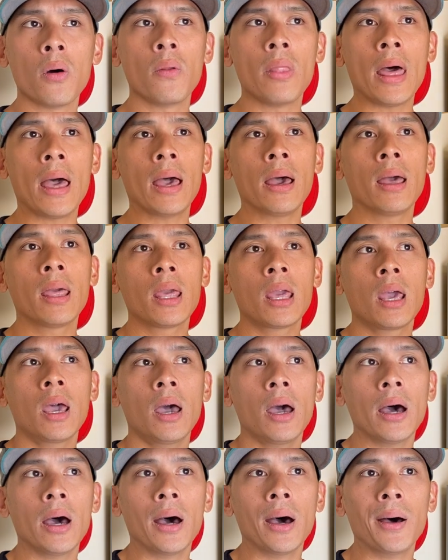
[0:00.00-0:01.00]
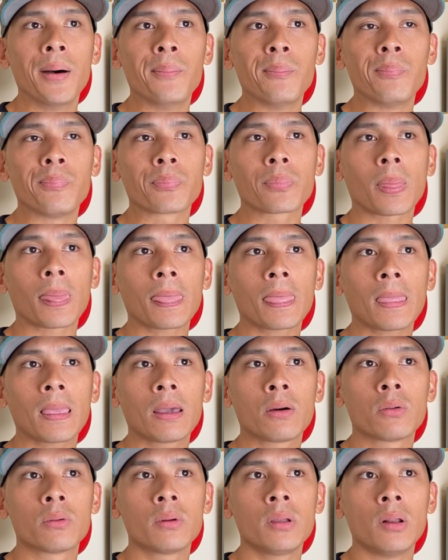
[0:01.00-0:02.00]
that um,
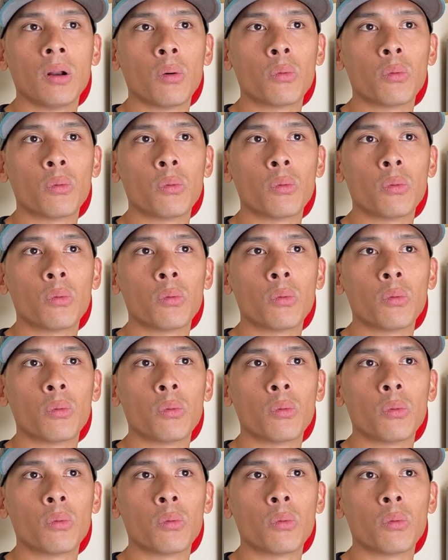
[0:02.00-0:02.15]
you know,